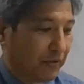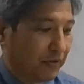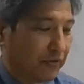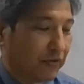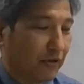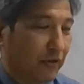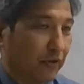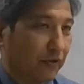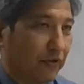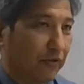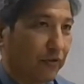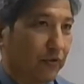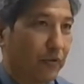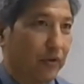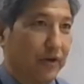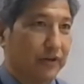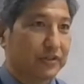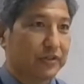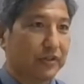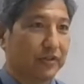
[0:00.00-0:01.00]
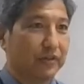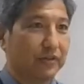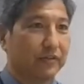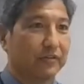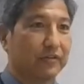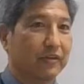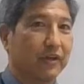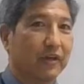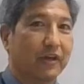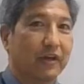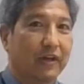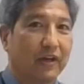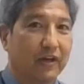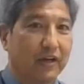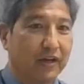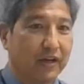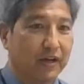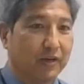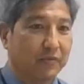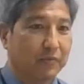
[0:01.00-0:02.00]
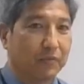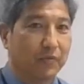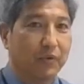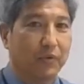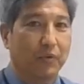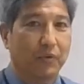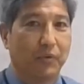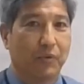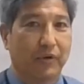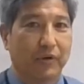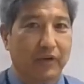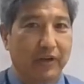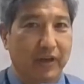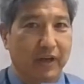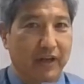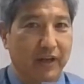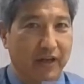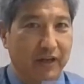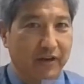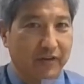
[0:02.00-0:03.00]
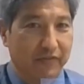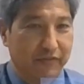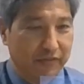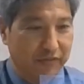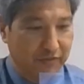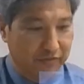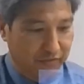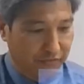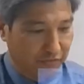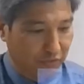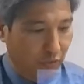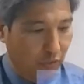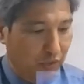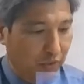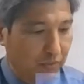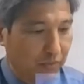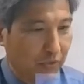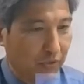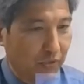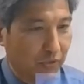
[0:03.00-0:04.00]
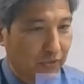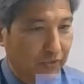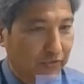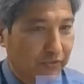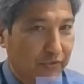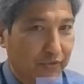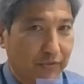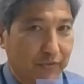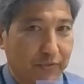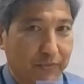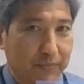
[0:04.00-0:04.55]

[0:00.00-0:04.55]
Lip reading: So the question is, we're going to have 4 moles